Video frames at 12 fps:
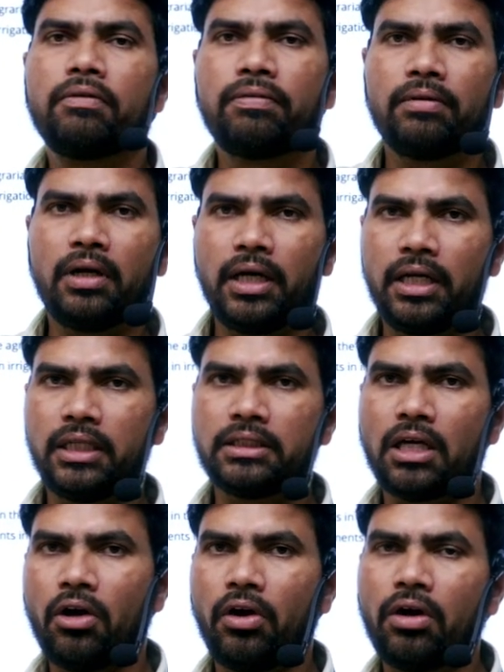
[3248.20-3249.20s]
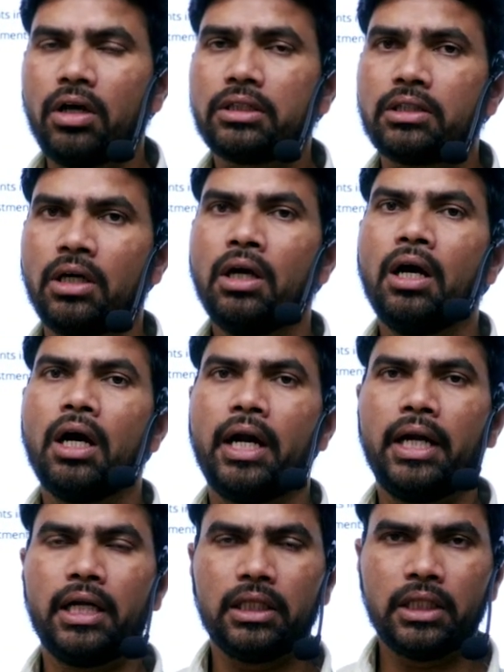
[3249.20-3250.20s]
of it is high cost,
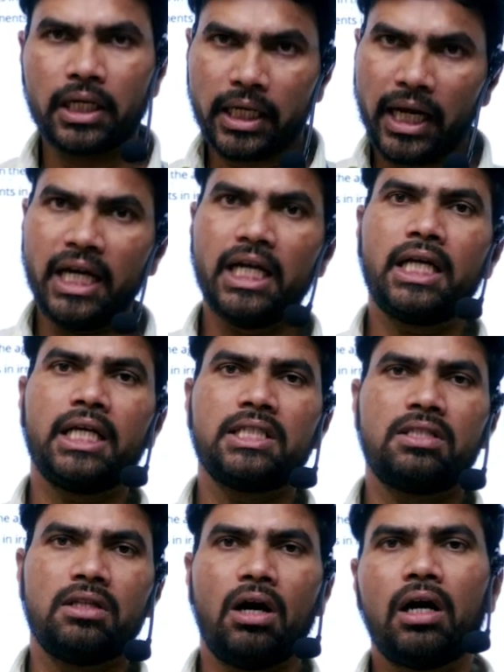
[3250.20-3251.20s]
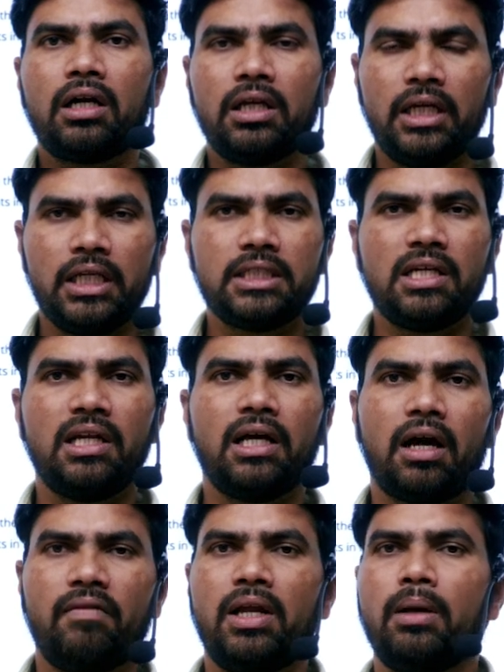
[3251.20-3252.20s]
and the credit is not easily
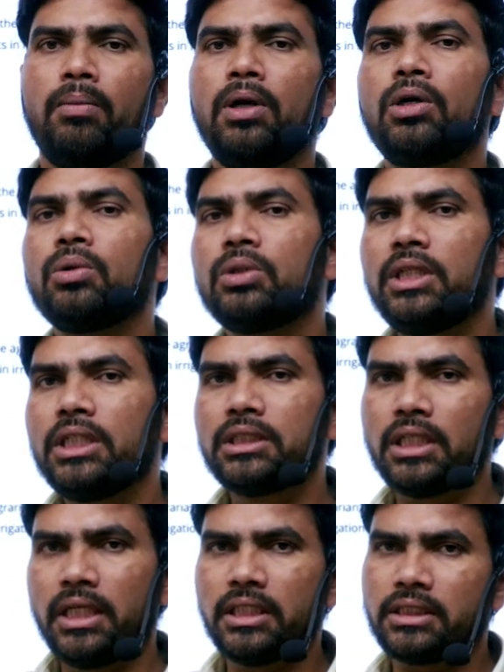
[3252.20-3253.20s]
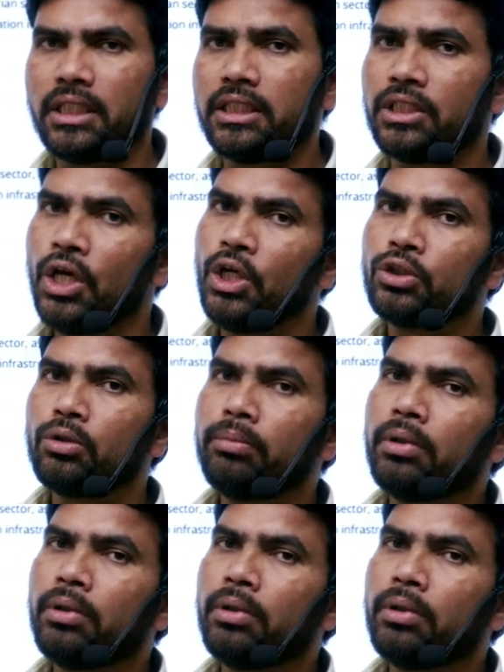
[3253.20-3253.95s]
available to these industries. So